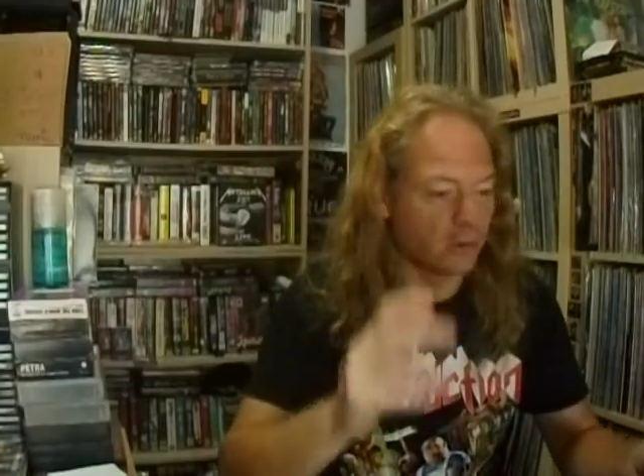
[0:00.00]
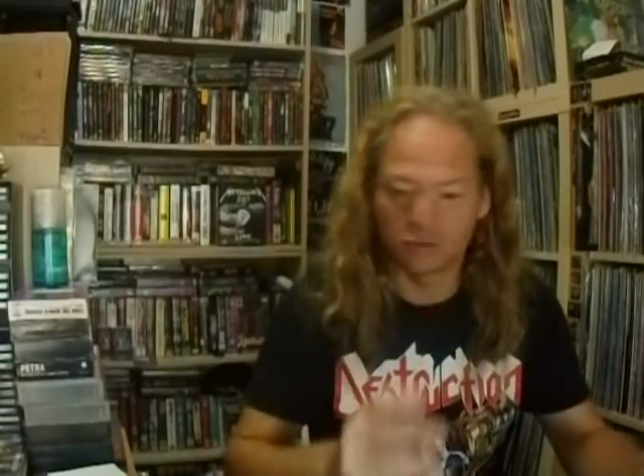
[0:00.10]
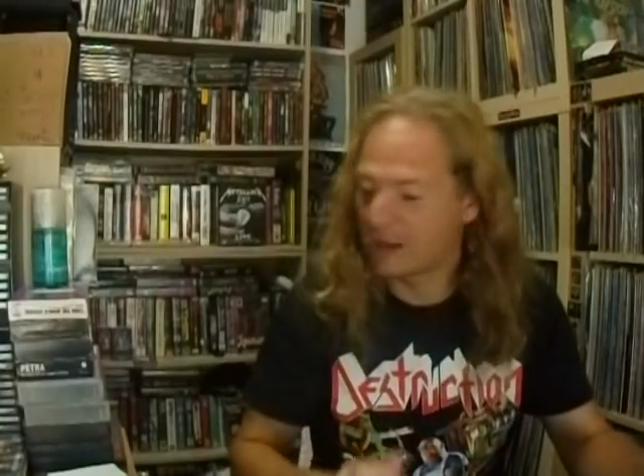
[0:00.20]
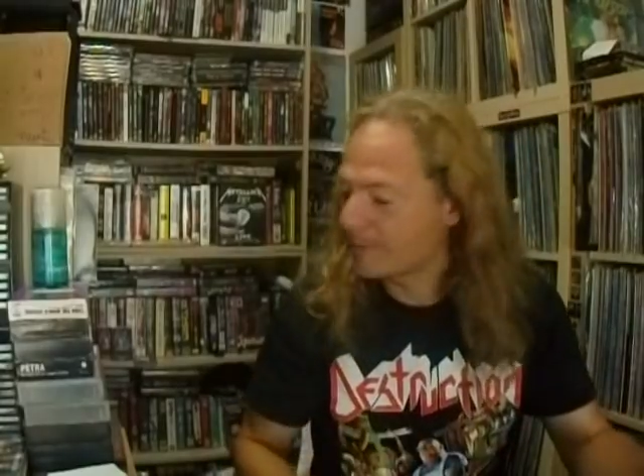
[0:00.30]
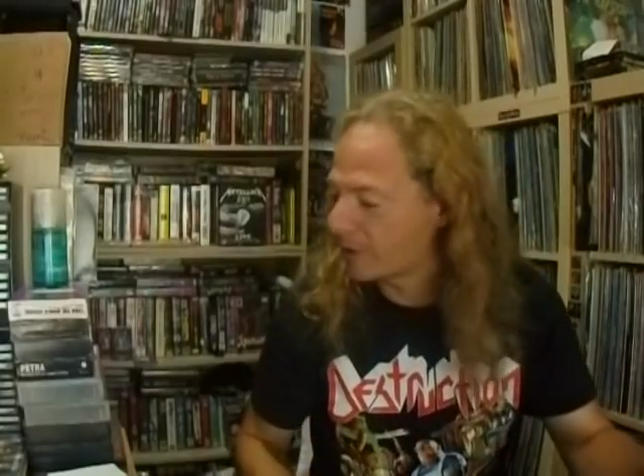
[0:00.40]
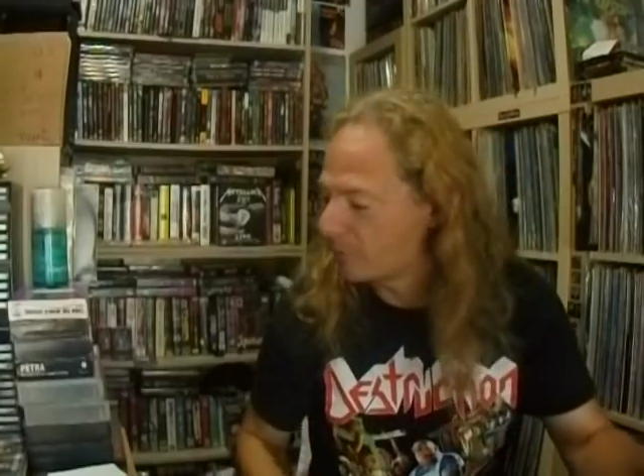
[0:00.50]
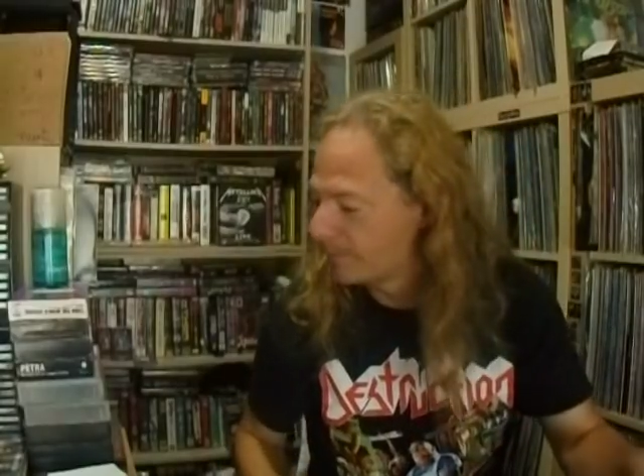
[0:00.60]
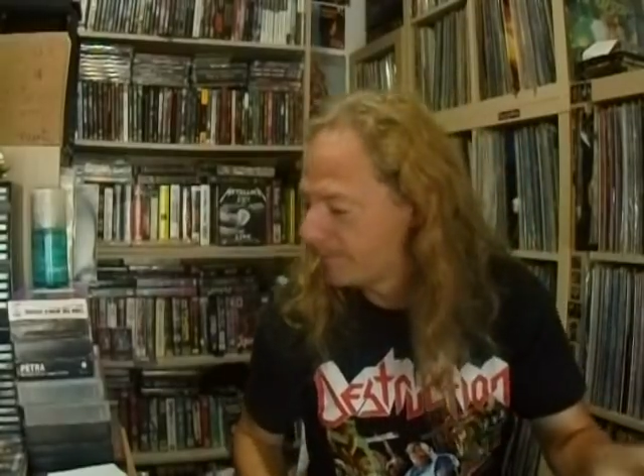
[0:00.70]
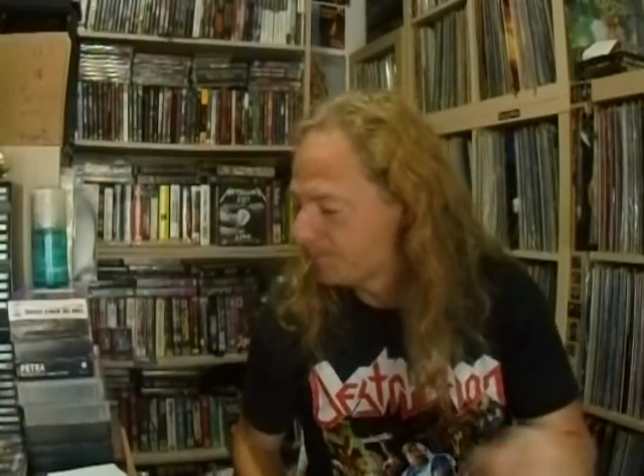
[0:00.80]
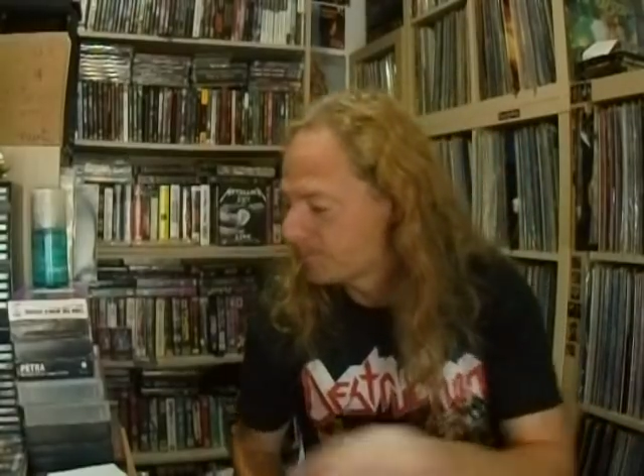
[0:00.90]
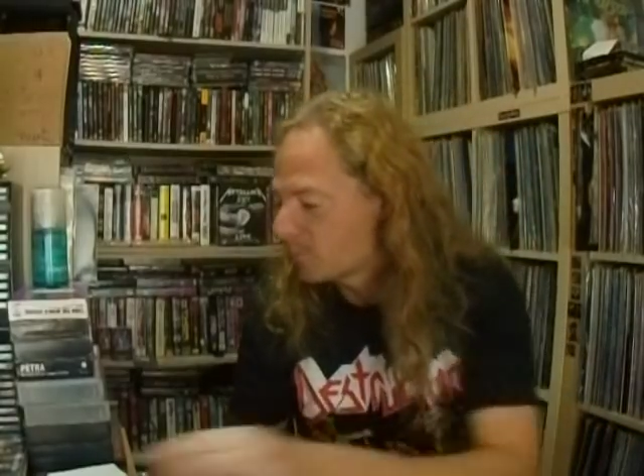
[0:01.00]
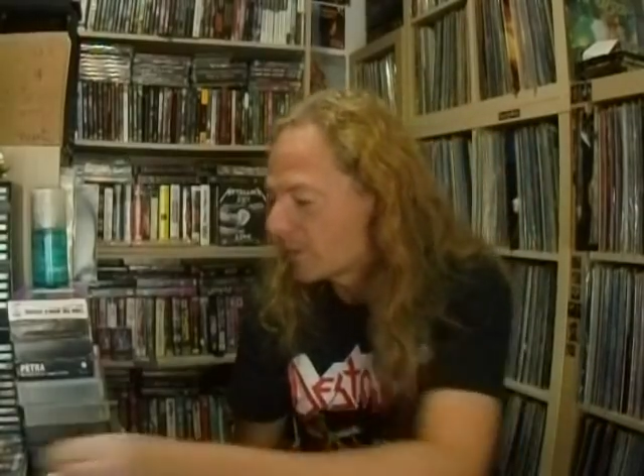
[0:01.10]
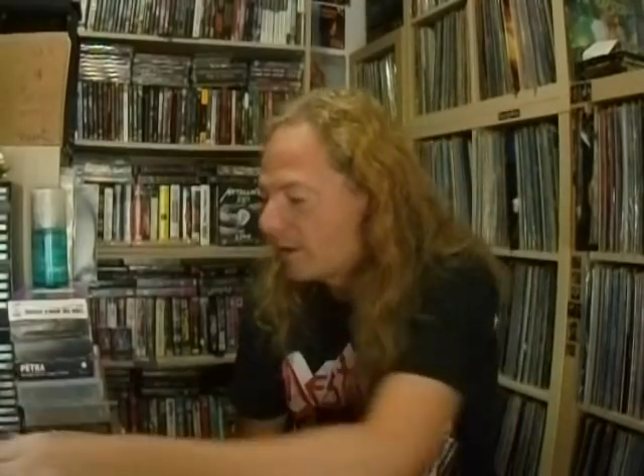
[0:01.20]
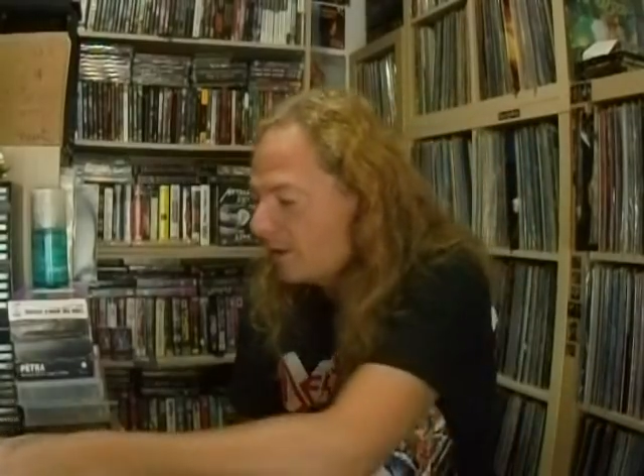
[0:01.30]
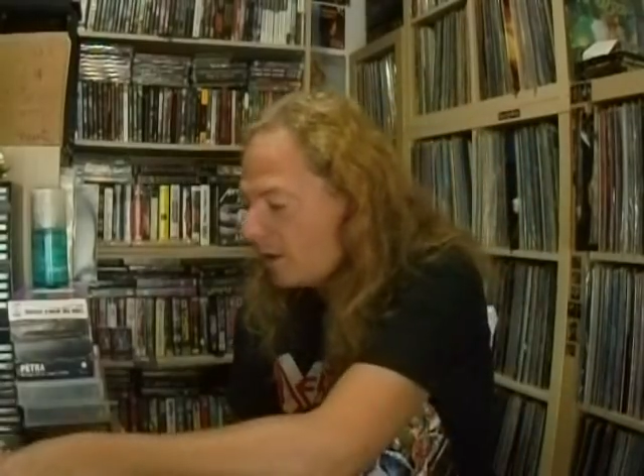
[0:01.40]
long time ago.
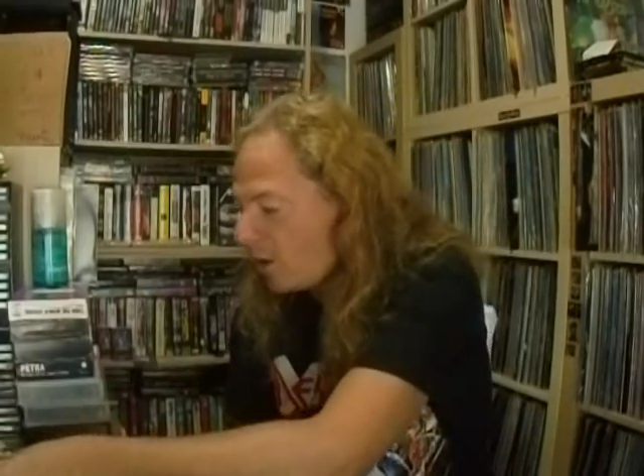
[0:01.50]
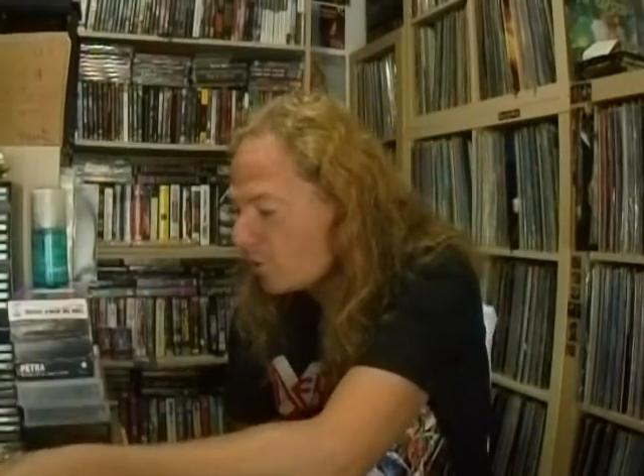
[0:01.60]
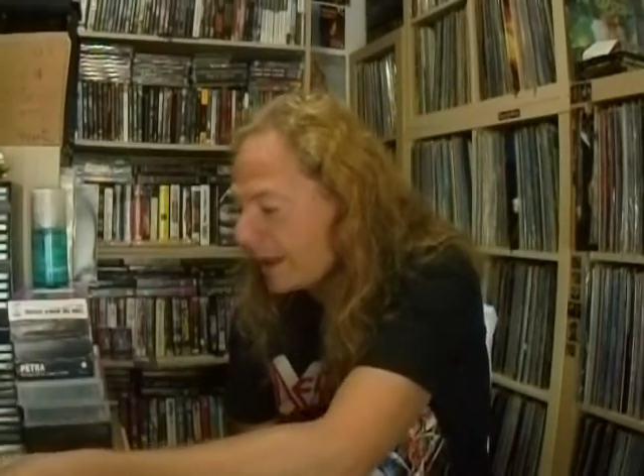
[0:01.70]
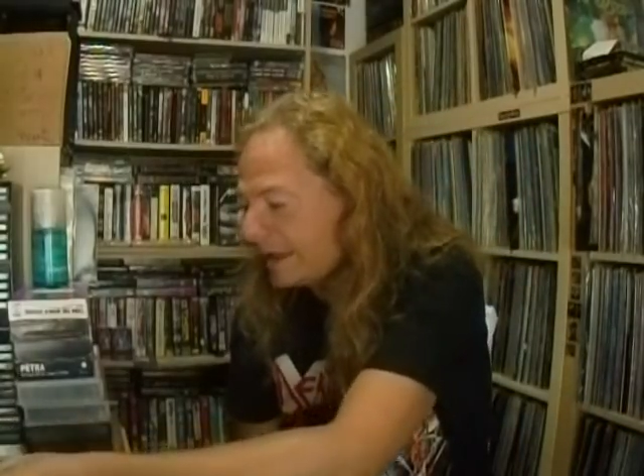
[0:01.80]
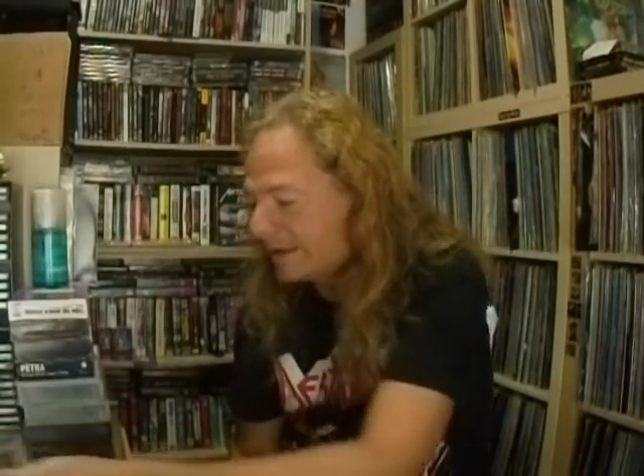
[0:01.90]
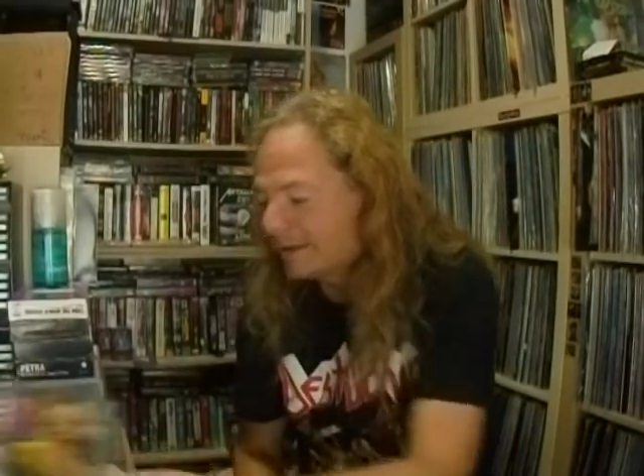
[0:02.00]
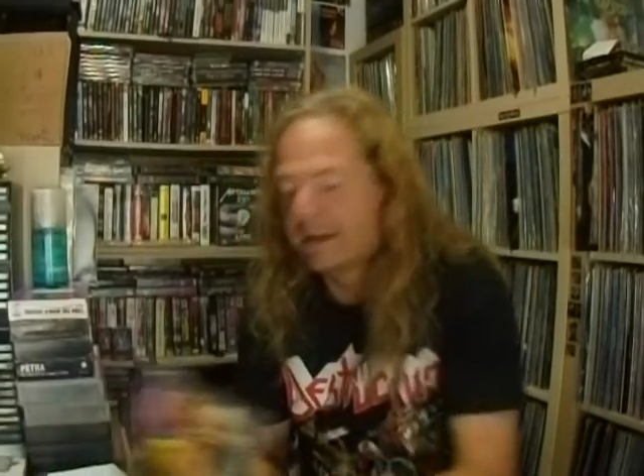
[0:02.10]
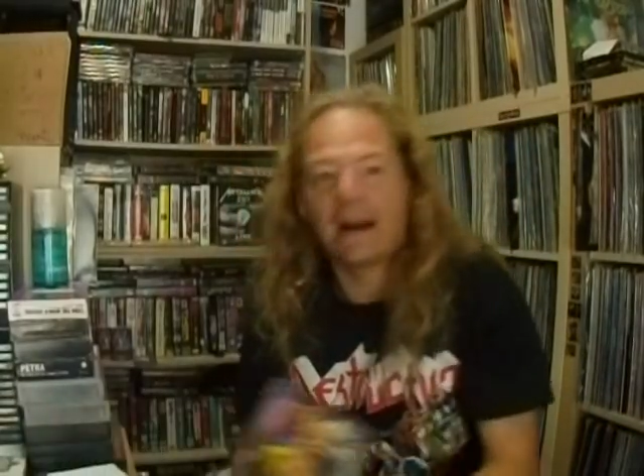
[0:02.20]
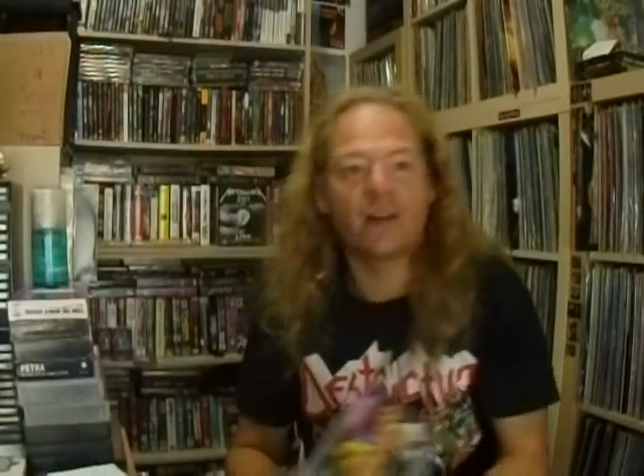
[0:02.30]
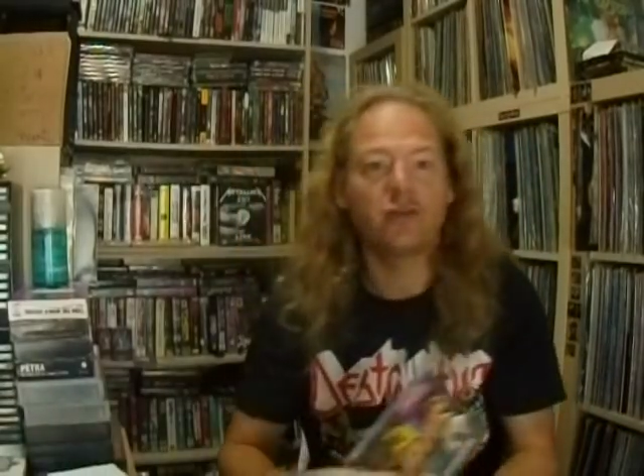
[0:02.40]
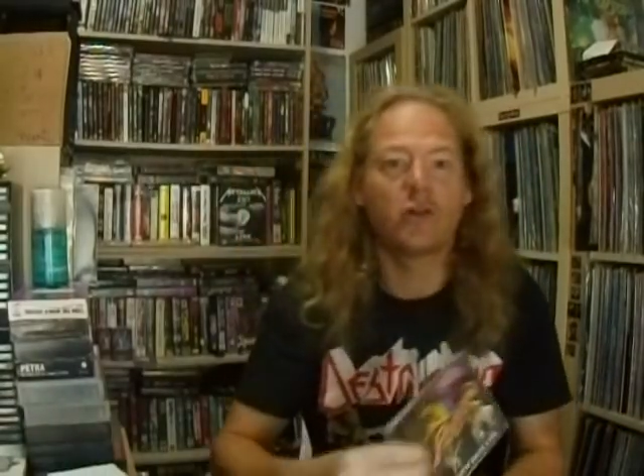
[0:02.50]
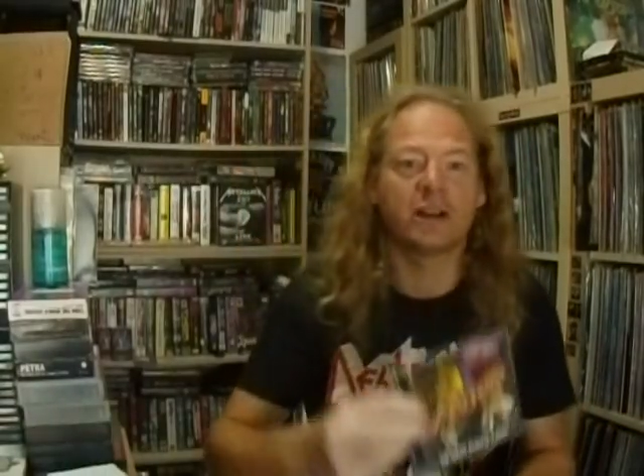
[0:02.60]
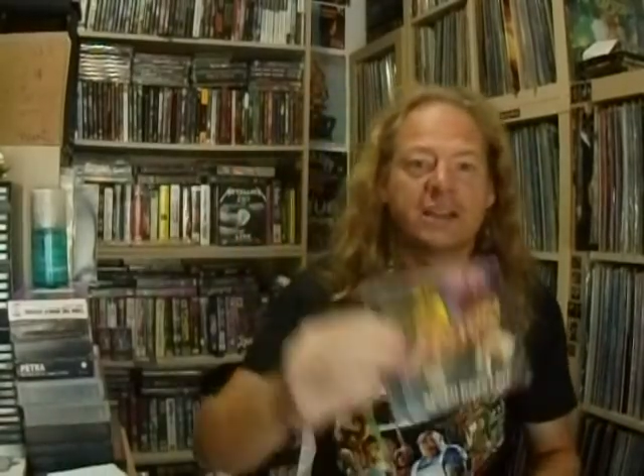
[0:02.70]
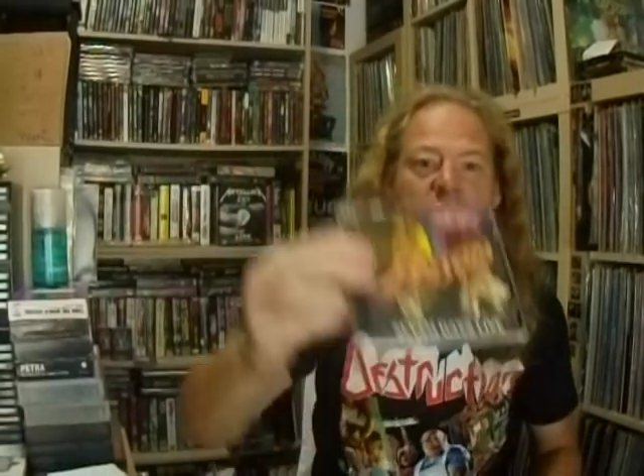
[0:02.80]
Okay, I also got